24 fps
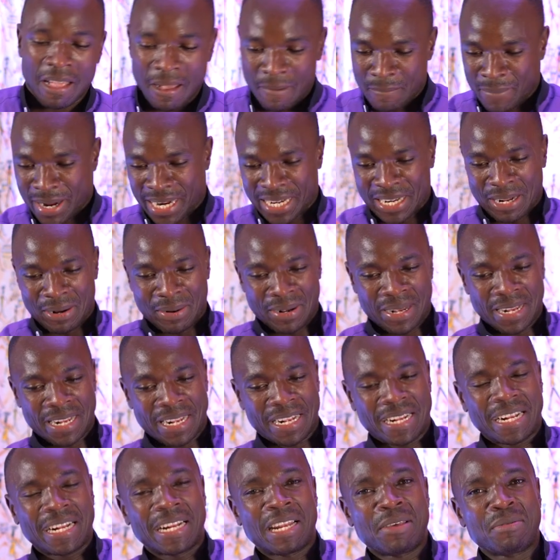By the way,
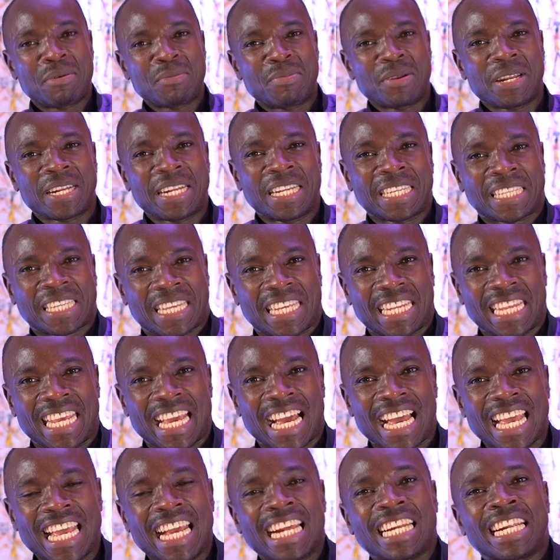let me bring this
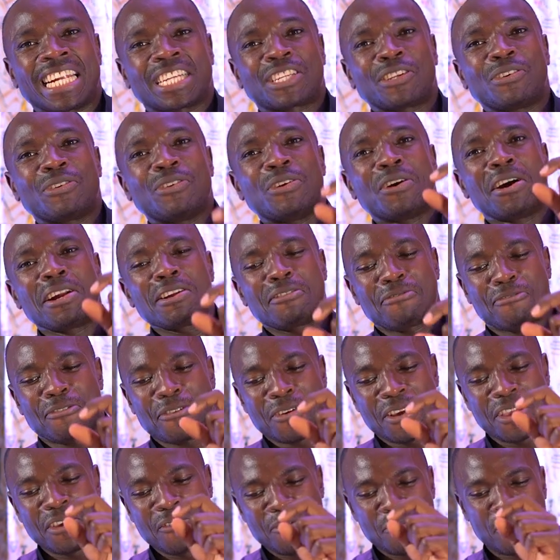clear, that you don't
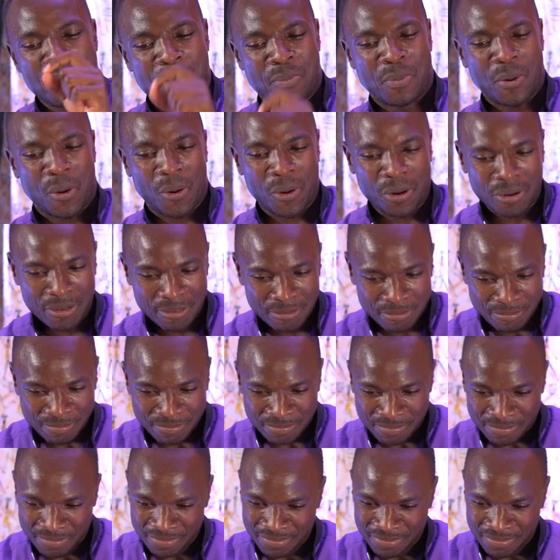forgive people